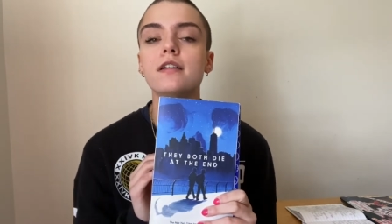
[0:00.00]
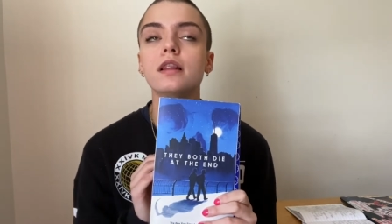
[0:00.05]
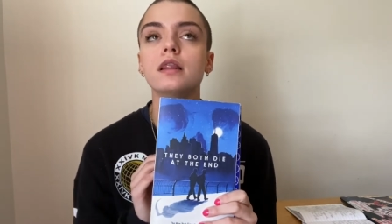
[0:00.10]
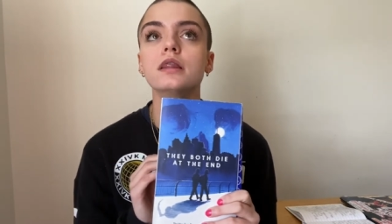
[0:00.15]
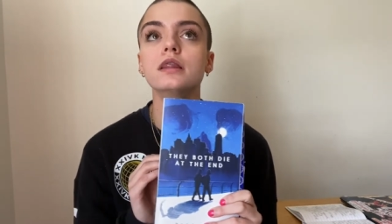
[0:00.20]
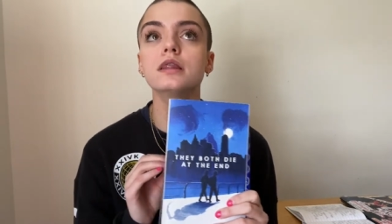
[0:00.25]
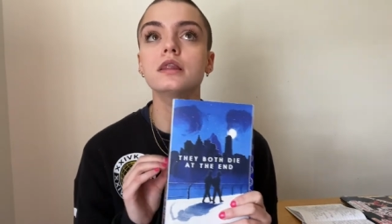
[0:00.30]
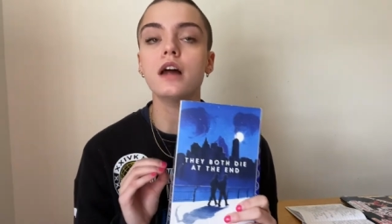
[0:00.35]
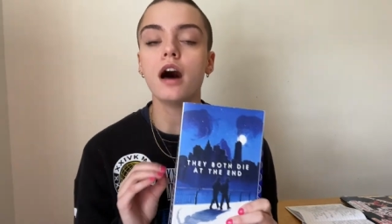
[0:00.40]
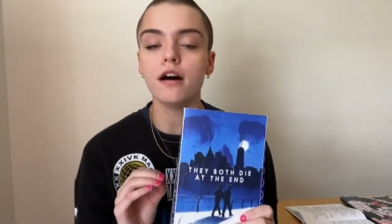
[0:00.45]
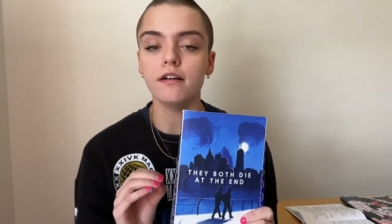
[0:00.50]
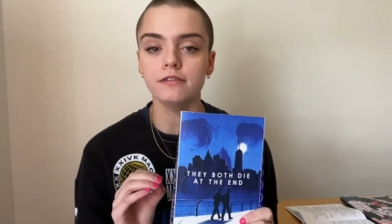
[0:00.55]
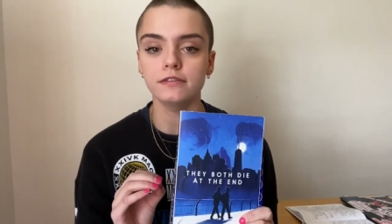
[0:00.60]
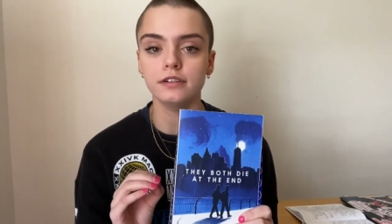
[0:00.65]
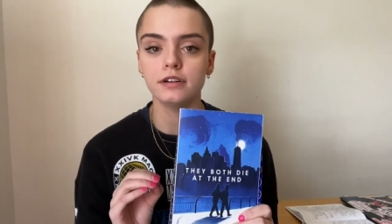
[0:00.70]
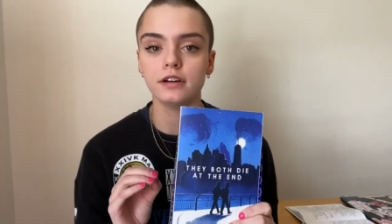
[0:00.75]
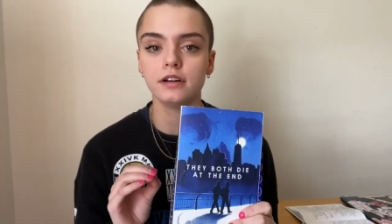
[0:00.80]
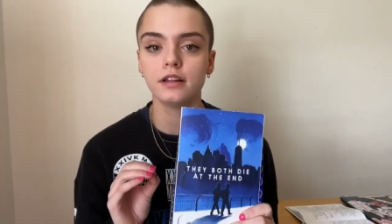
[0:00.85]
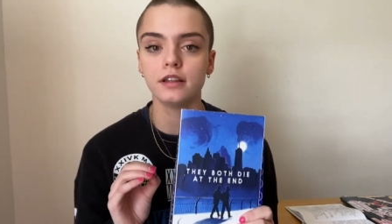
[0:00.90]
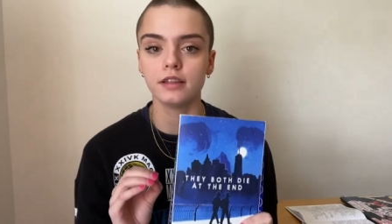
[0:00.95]
love
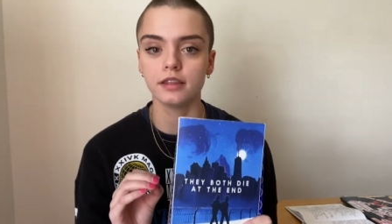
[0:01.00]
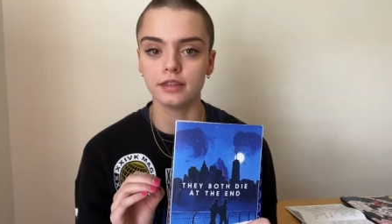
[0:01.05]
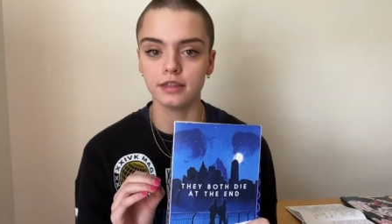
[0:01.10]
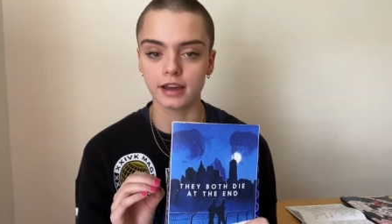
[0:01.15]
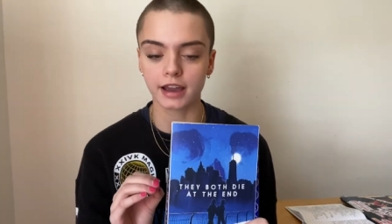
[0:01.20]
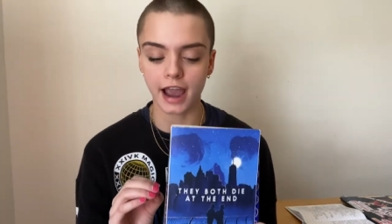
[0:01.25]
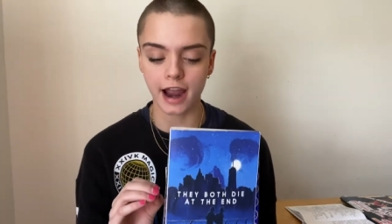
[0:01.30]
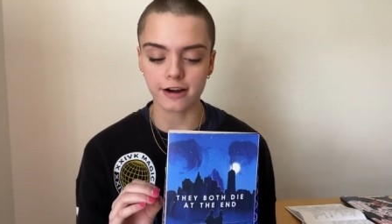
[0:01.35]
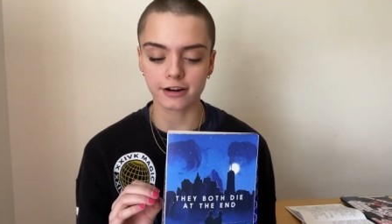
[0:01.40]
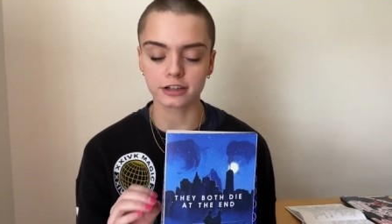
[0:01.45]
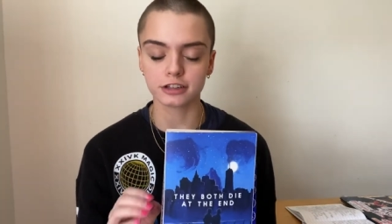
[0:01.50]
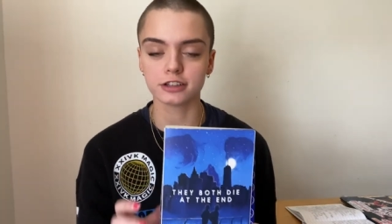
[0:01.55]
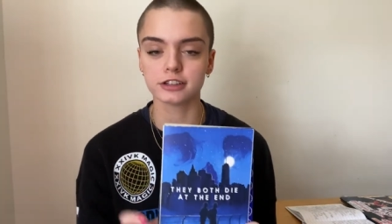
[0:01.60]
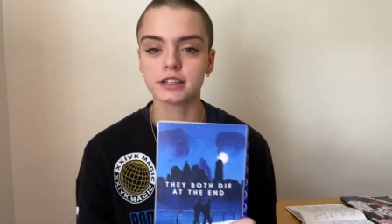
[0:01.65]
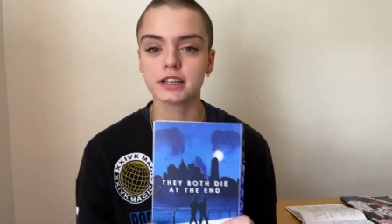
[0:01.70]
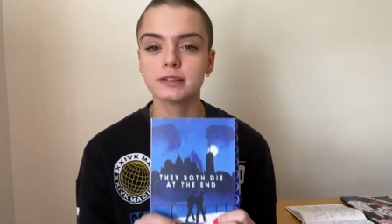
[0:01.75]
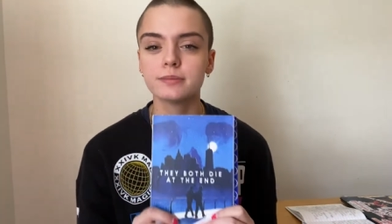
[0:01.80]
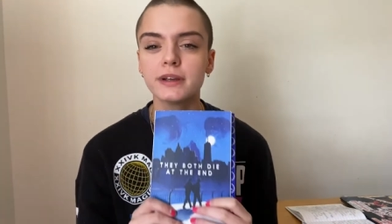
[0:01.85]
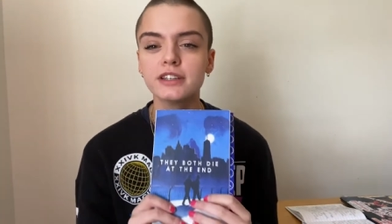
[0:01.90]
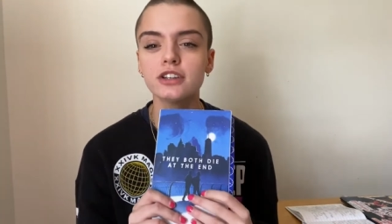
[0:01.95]
the characters,
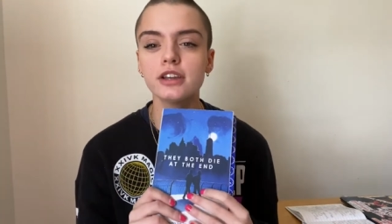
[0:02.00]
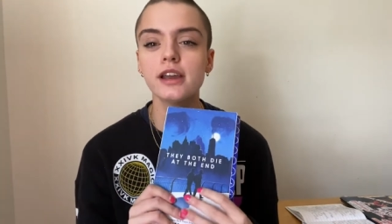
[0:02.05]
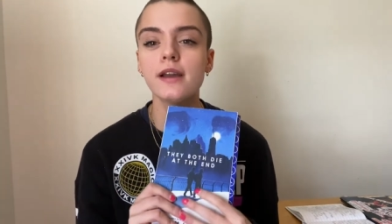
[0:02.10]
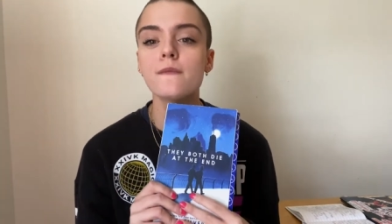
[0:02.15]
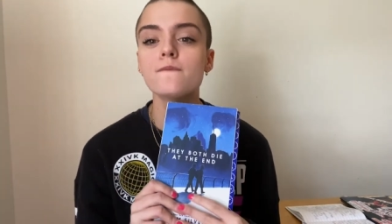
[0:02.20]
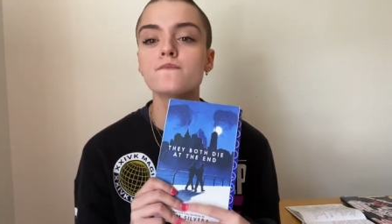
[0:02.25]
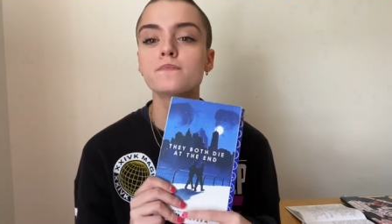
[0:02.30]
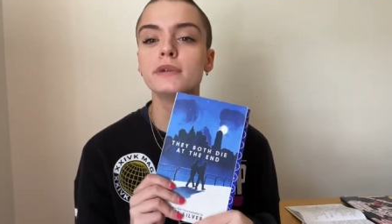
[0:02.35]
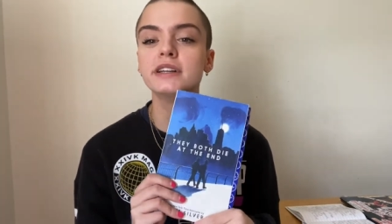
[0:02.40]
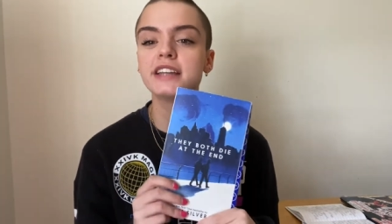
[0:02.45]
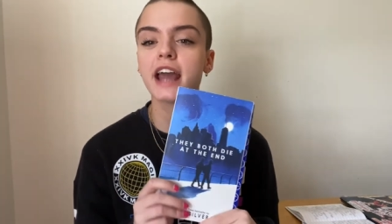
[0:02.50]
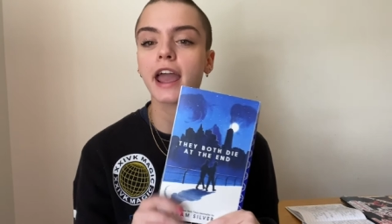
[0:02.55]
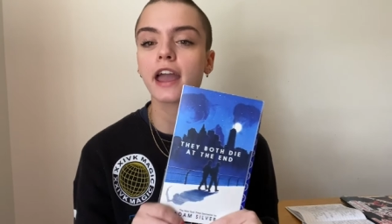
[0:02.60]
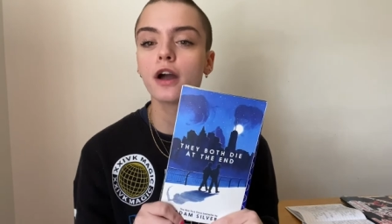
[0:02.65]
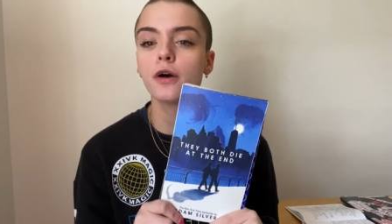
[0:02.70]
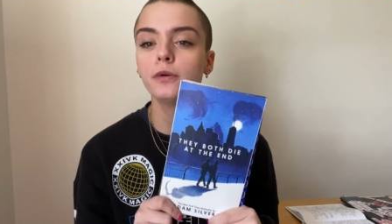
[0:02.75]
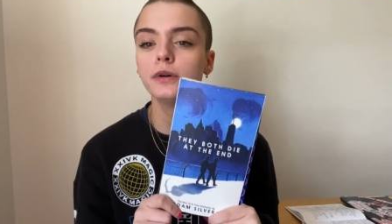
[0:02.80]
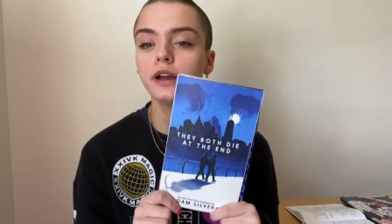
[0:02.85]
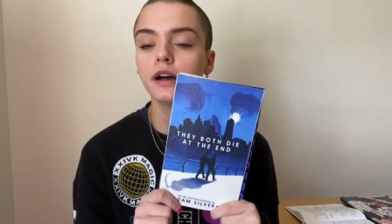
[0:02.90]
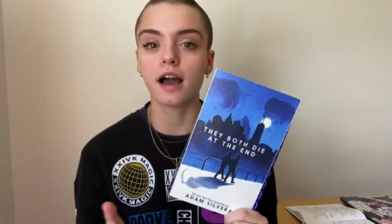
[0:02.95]
especially
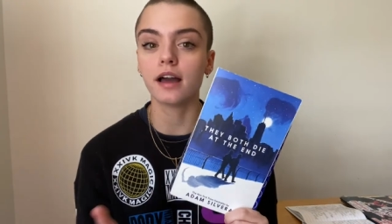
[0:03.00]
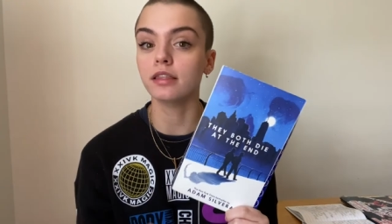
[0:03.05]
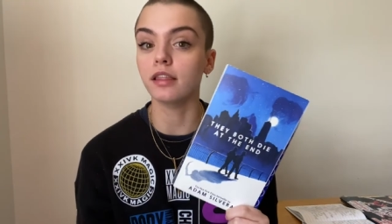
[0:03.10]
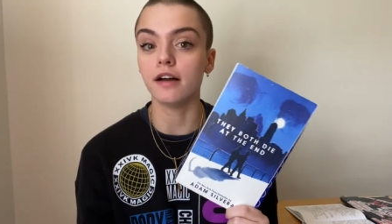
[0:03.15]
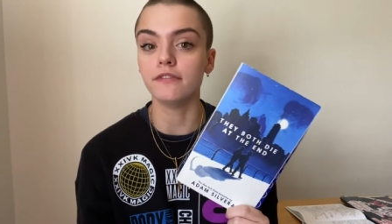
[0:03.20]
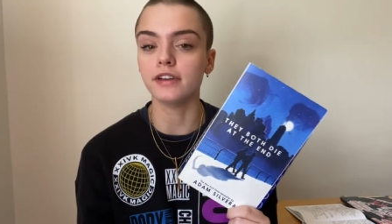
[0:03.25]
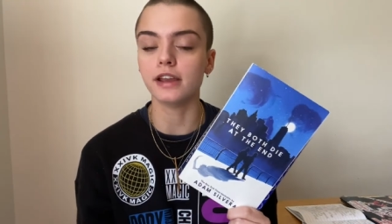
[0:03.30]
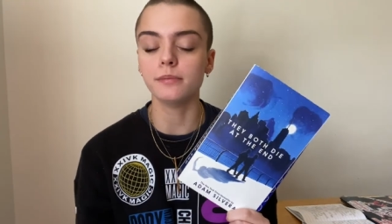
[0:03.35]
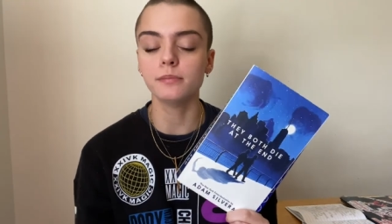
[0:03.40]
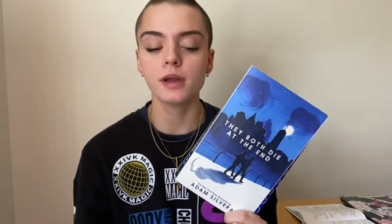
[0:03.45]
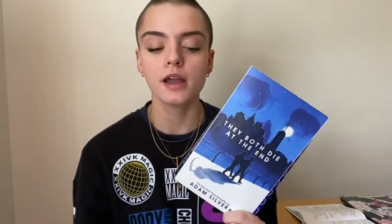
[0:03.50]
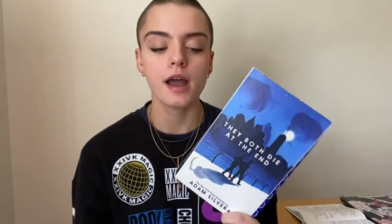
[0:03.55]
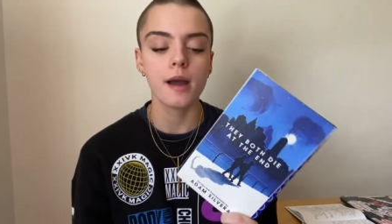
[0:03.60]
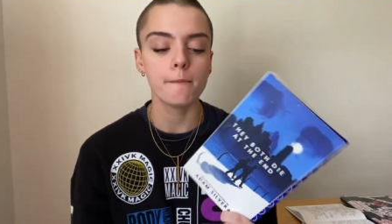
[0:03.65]
Mateo, I love him,